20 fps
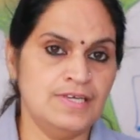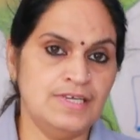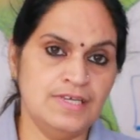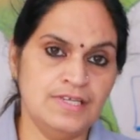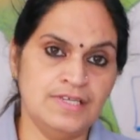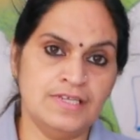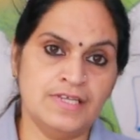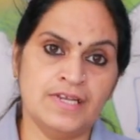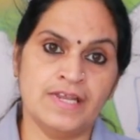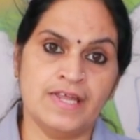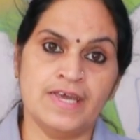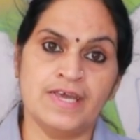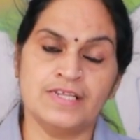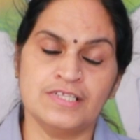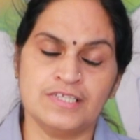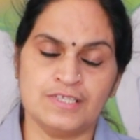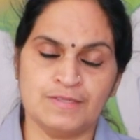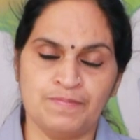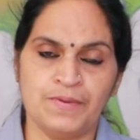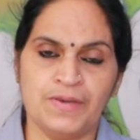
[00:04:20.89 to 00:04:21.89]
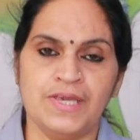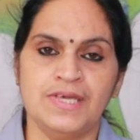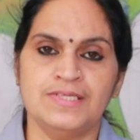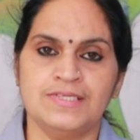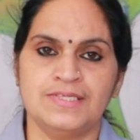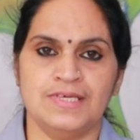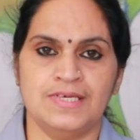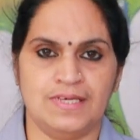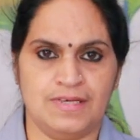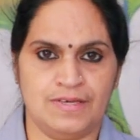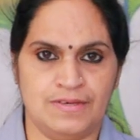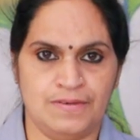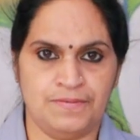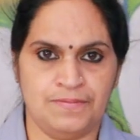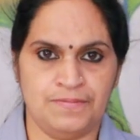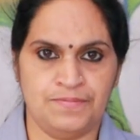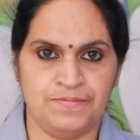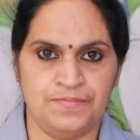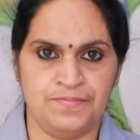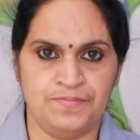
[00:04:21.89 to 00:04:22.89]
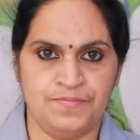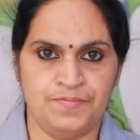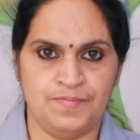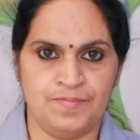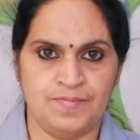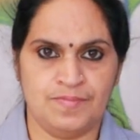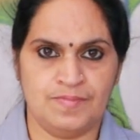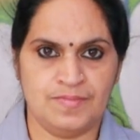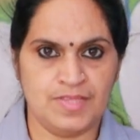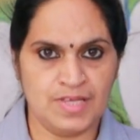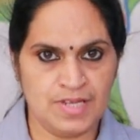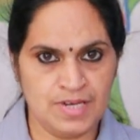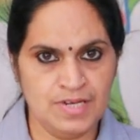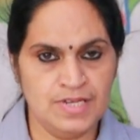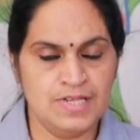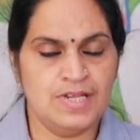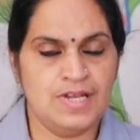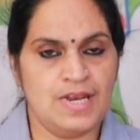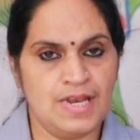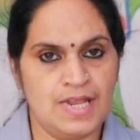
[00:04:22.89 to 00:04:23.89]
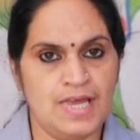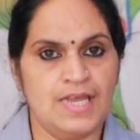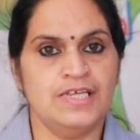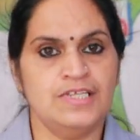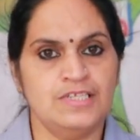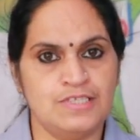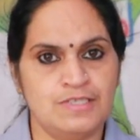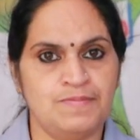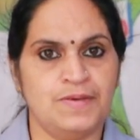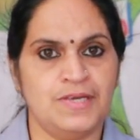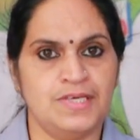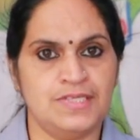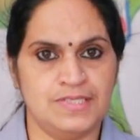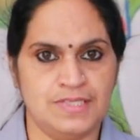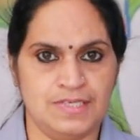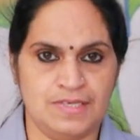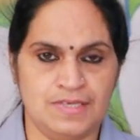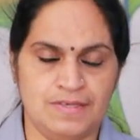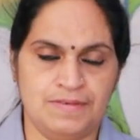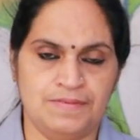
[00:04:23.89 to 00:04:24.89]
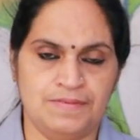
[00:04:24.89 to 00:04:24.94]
indent and spacing, then line spacing.